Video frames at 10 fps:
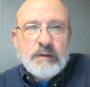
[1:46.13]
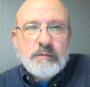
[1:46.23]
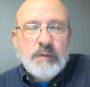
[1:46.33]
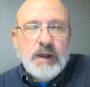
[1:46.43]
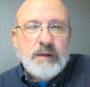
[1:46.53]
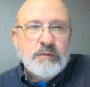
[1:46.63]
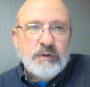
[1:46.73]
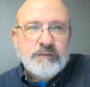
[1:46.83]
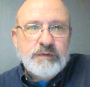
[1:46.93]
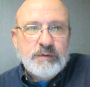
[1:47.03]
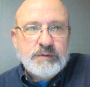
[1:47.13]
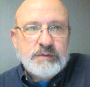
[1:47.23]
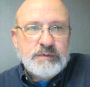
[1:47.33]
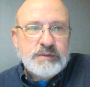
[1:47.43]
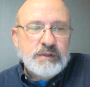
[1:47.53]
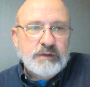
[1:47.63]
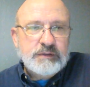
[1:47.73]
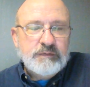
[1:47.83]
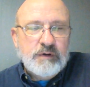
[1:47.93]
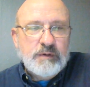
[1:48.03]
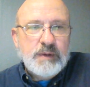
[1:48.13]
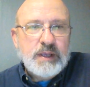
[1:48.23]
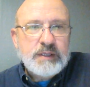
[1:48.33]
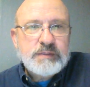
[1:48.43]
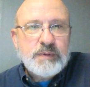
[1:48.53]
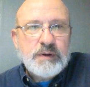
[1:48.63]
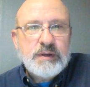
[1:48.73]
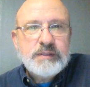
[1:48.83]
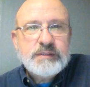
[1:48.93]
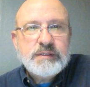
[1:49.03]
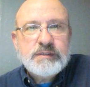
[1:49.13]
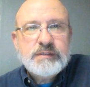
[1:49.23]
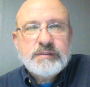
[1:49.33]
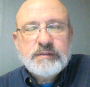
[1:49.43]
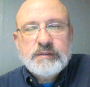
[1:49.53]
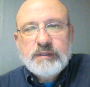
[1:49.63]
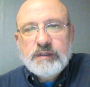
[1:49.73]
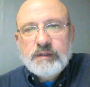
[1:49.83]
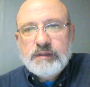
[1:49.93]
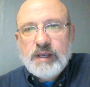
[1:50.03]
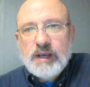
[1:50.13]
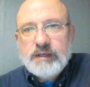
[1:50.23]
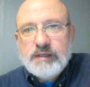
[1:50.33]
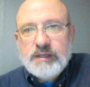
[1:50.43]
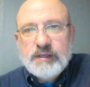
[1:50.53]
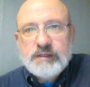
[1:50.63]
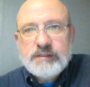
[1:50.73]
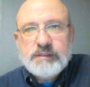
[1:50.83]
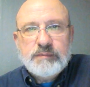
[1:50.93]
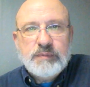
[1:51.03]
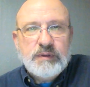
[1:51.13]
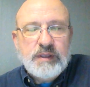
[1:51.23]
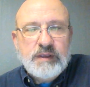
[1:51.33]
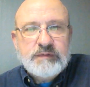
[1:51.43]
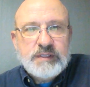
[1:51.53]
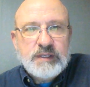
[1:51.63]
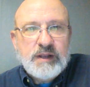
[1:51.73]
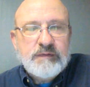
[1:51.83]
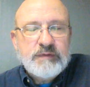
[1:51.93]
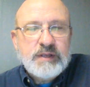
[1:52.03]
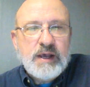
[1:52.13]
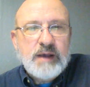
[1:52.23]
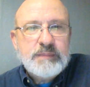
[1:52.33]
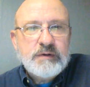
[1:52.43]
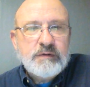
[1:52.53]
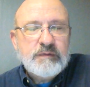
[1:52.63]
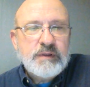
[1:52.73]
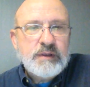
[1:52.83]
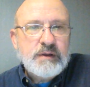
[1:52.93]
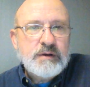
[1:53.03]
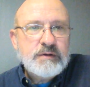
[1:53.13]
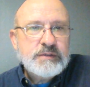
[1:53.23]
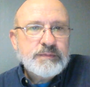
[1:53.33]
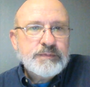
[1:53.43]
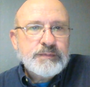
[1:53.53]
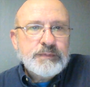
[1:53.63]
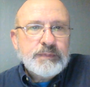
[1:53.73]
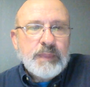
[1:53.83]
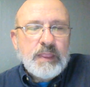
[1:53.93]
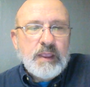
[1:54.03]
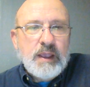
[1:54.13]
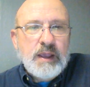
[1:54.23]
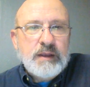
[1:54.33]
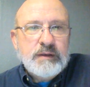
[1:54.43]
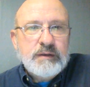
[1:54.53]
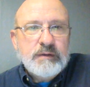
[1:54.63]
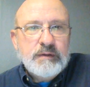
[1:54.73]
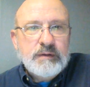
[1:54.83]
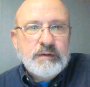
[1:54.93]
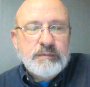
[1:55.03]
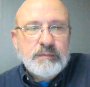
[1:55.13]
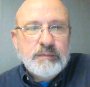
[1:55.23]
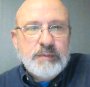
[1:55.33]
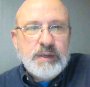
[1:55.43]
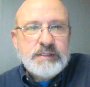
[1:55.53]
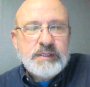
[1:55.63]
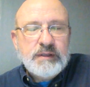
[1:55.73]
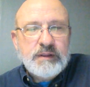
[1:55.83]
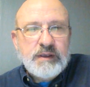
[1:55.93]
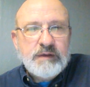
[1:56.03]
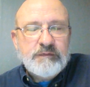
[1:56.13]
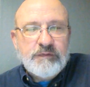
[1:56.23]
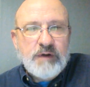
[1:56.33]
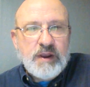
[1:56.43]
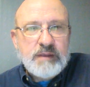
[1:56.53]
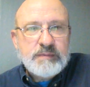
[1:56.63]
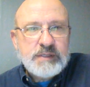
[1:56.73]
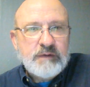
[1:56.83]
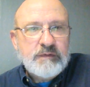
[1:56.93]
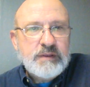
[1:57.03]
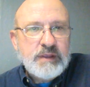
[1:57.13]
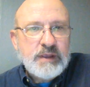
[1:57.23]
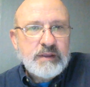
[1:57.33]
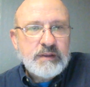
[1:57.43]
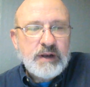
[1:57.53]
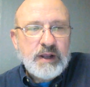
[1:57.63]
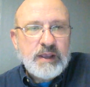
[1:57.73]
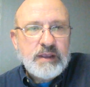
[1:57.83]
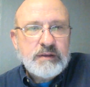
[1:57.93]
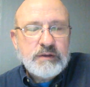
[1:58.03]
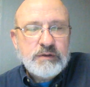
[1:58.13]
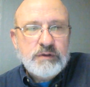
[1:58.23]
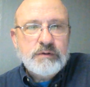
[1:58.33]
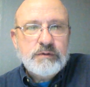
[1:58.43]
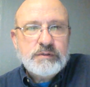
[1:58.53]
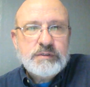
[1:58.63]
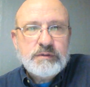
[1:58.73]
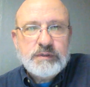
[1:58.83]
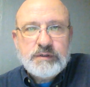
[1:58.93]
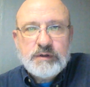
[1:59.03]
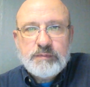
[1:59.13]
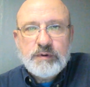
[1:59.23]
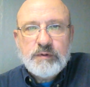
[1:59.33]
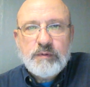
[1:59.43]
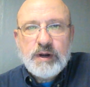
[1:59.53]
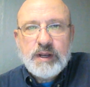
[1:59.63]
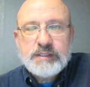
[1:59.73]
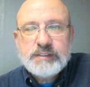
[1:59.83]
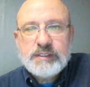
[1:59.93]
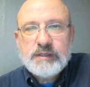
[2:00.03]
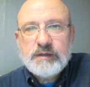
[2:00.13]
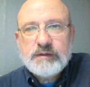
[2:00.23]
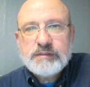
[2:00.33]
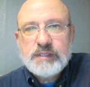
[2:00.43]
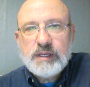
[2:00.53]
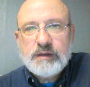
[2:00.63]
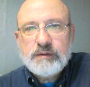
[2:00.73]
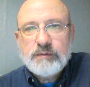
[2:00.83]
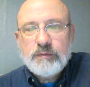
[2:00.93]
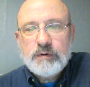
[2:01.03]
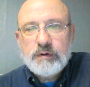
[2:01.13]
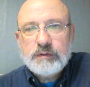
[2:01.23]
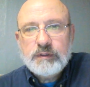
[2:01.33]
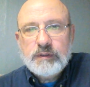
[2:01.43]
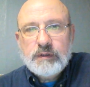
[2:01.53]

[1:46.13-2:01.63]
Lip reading: My worldview is a result of all my experiences, the ideas and beliefs that I've adopted over the years, and basically it frames everything that I use to interpret what I see and understand in the world.